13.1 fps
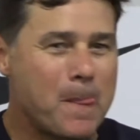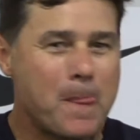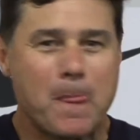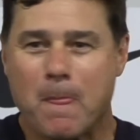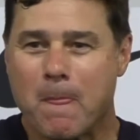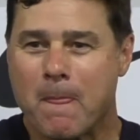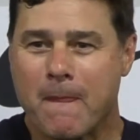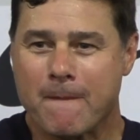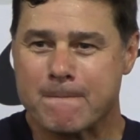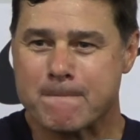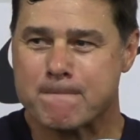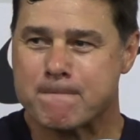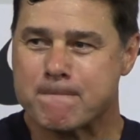Go to Tom.
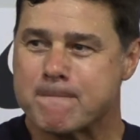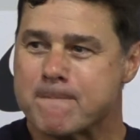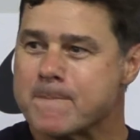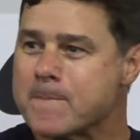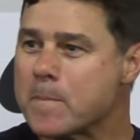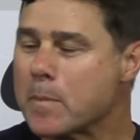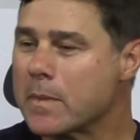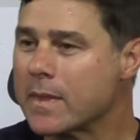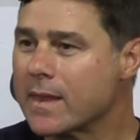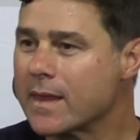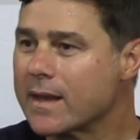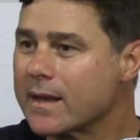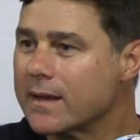can I
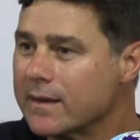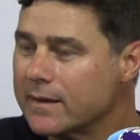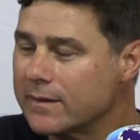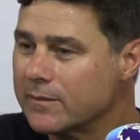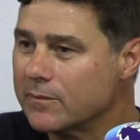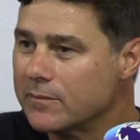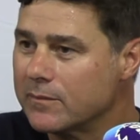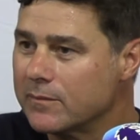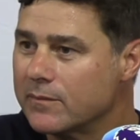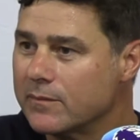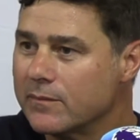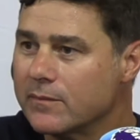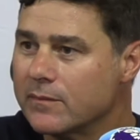just check on
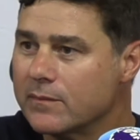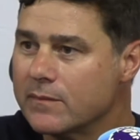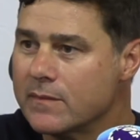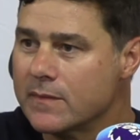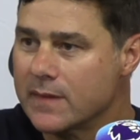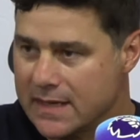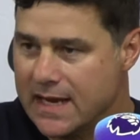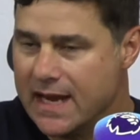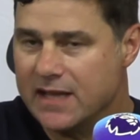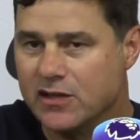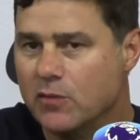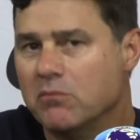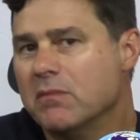
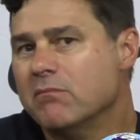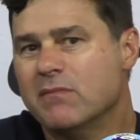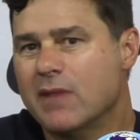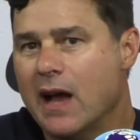Trevoh